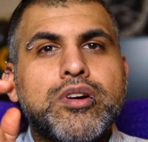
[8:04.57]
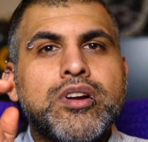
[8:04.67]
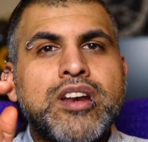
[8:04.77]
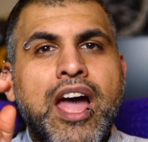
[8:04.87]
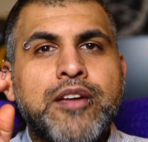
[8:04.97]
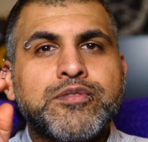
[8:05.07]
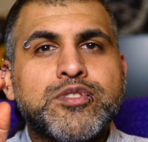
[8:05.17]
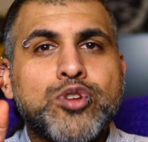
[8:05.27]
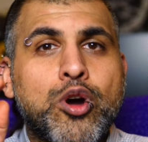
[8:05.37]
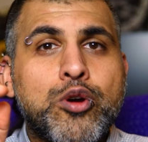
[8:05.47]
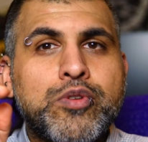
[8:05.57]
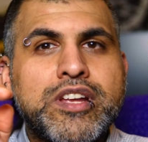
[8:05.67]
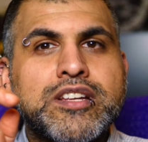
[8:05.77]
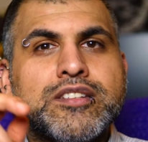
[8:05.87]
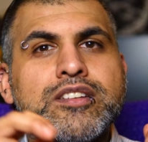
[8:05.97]
life
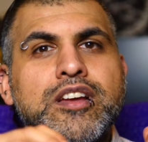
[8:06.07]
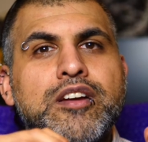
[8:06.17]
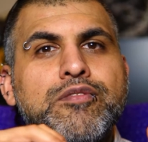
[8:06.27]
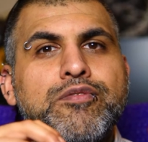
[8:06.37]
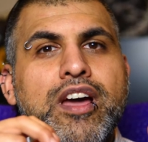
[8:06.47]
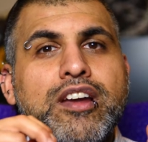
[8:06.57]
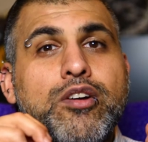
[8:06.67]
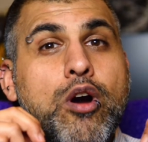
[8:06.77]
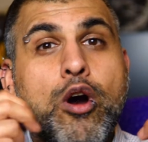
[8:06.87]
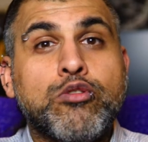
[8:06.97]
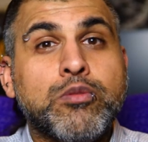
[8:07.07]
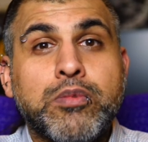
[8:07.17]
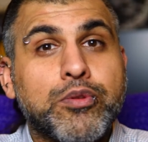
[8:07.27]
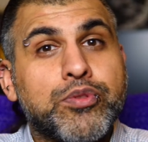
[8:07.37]
stories of like horrible